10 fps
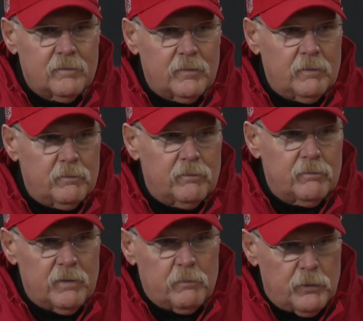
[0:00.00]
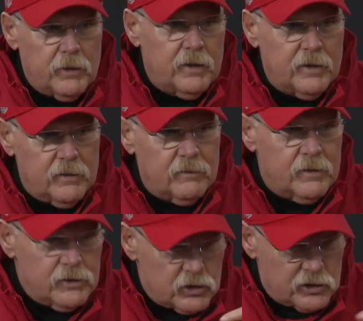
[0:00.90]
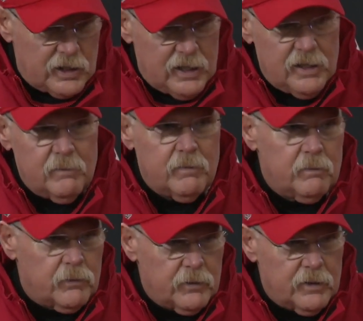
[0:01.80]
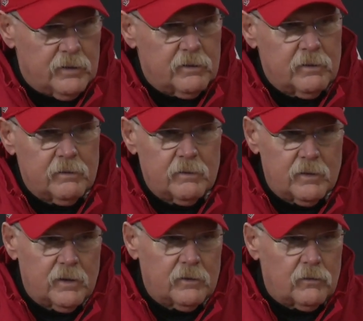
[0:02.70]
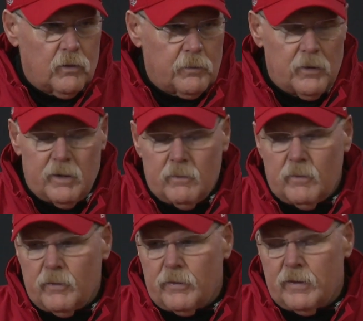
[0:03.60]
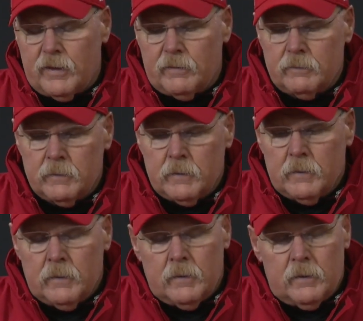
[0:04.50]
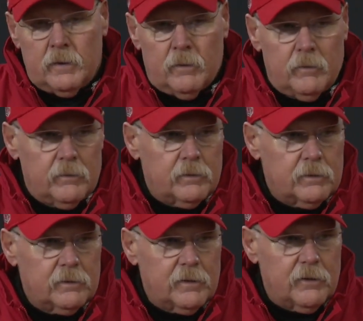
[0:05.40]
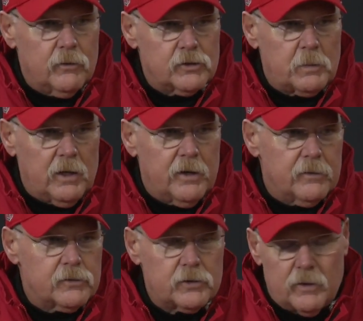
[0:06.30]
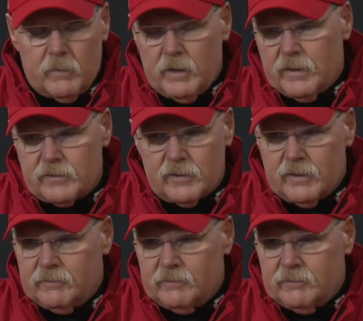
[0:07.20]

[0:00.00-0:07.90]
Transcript: been put into his scheme, been put in incorporated with you know, into his players. So I mean, it's